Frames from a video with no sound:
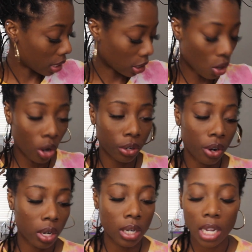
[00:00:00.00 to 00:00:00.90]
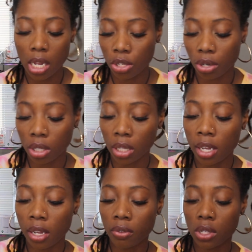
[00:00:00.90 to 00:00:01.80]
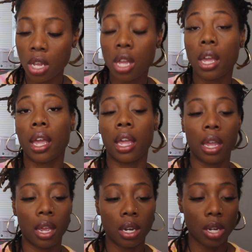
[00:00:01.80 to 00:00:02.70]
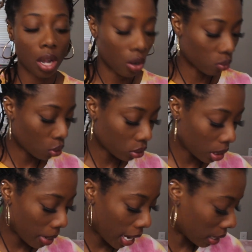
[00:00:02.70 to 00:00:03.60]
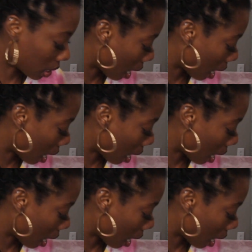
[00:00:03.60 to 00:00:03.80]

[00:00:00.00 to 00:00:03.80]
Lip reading: that's all you're gonna need is your gloves and a rolled up hand